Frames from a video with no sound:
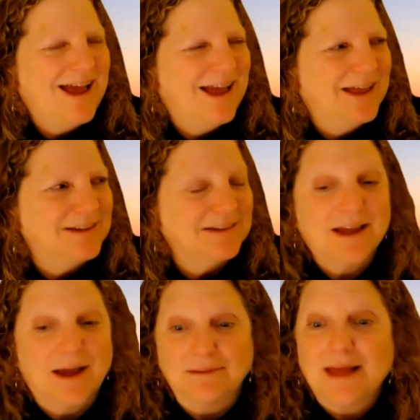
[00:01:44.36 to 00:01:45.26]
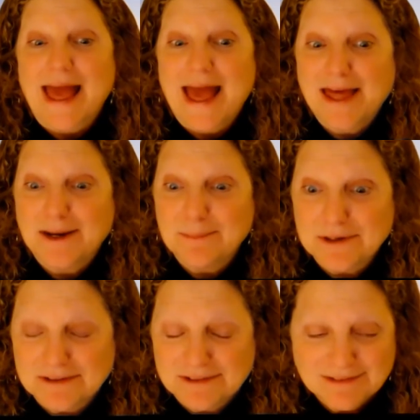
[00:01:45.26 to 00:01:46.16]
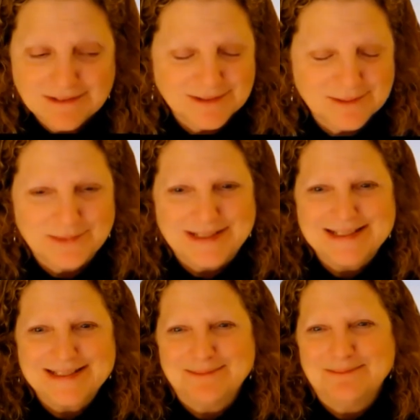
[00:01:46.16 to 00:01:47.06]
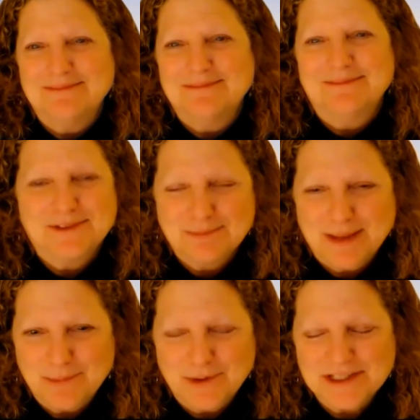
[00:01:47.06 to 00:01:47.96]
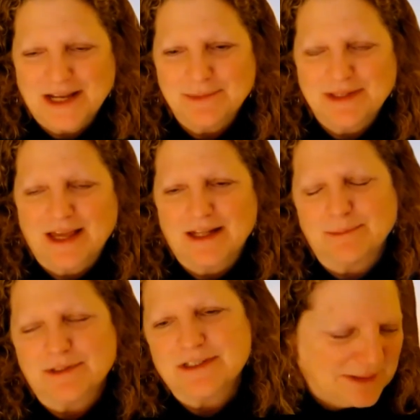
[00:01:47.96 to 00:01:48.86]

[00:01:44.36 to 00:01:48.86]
And yeah, animals, we need to spend more time with animals.